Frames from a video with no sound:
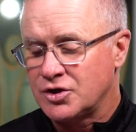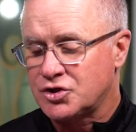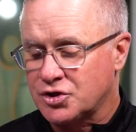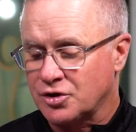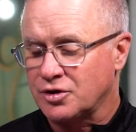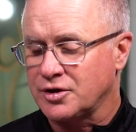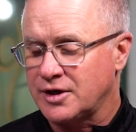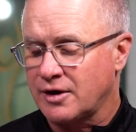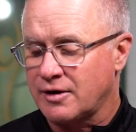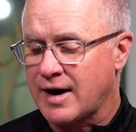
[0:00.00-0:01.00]
Surely
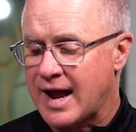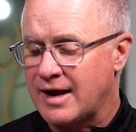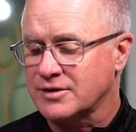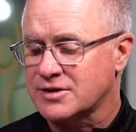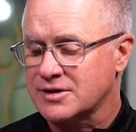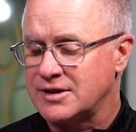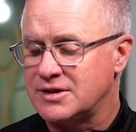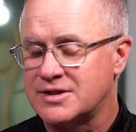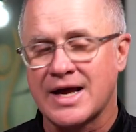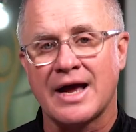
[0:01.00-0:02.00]
her house
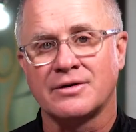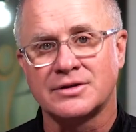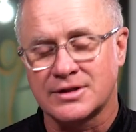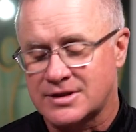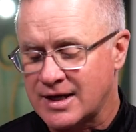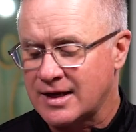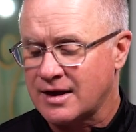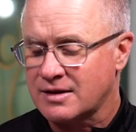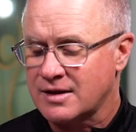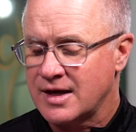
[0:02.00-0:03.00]
leads down to
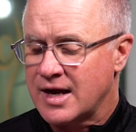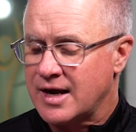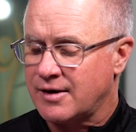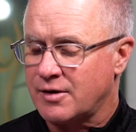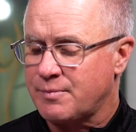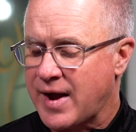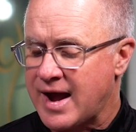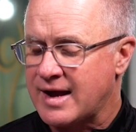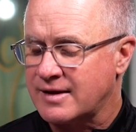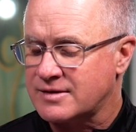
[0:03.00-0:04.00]
death, and her
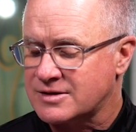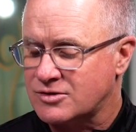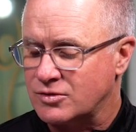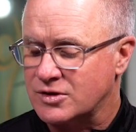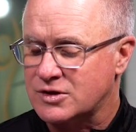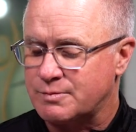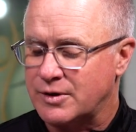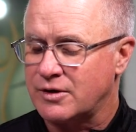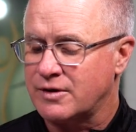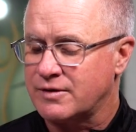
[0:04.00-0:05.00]
paths to the
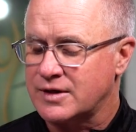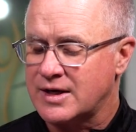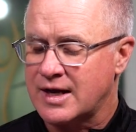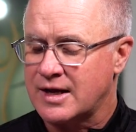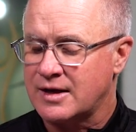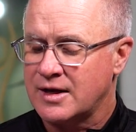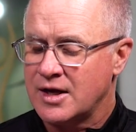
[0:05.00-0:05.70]
spirit of the dead.